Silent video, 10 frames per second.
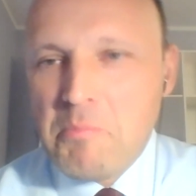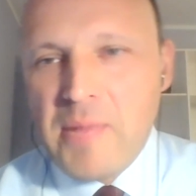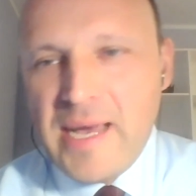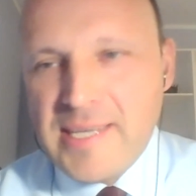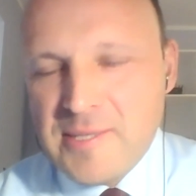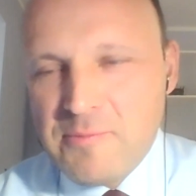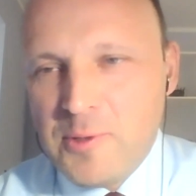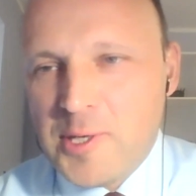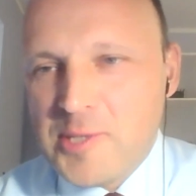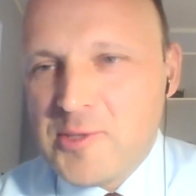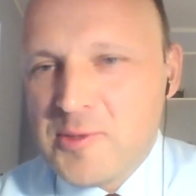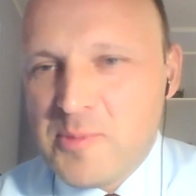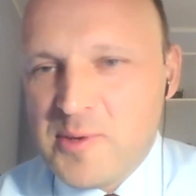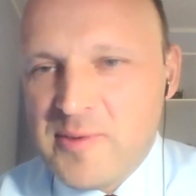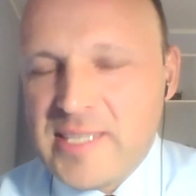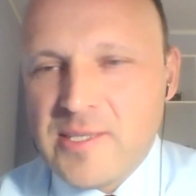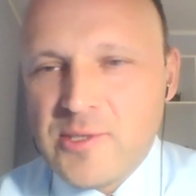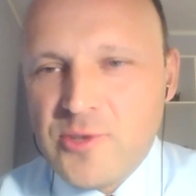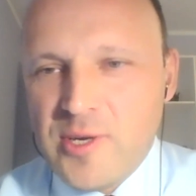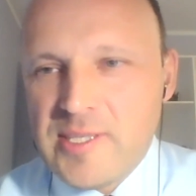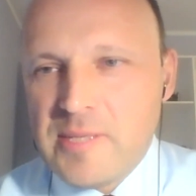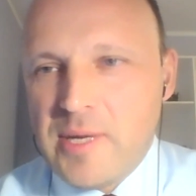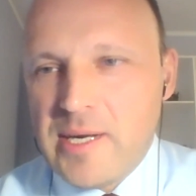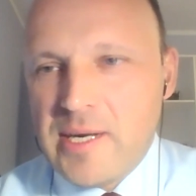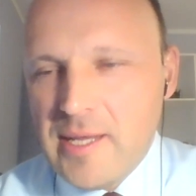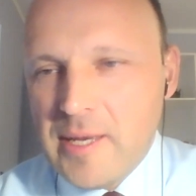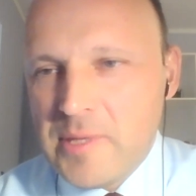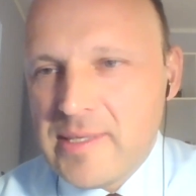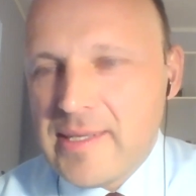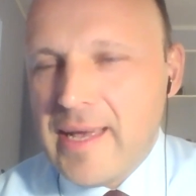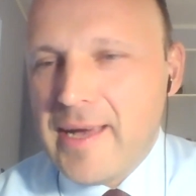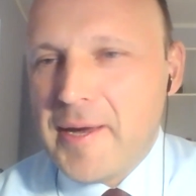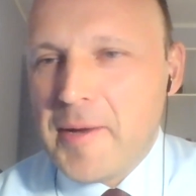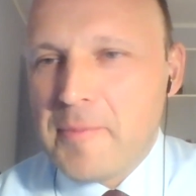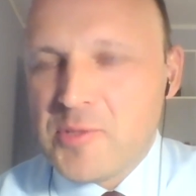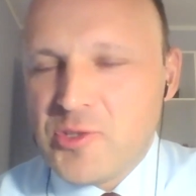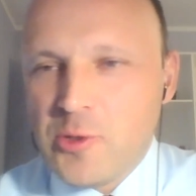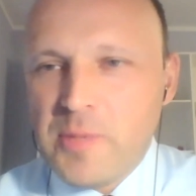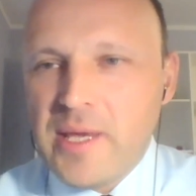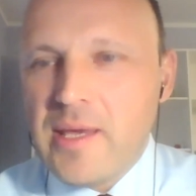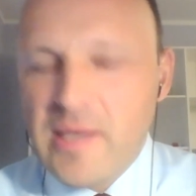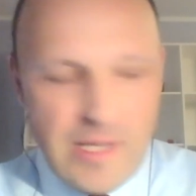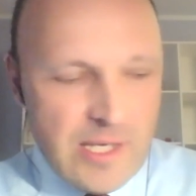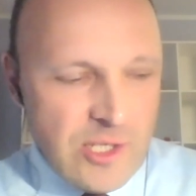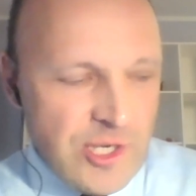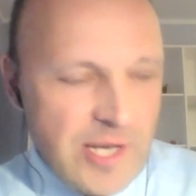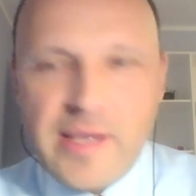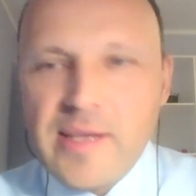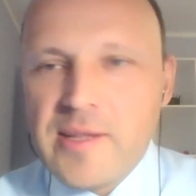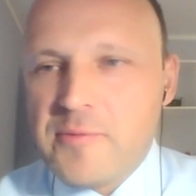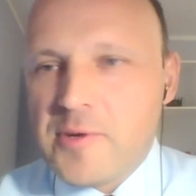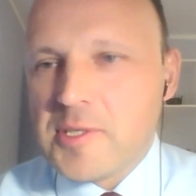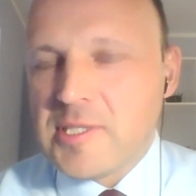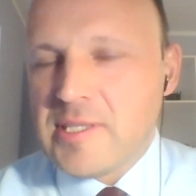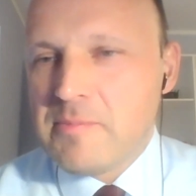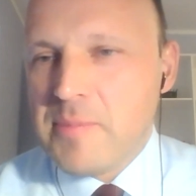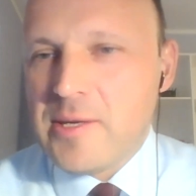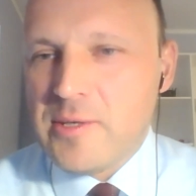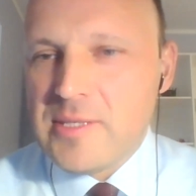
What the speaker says: pass the floor to Professor John de Bardeleben. She'll be chairing the first panel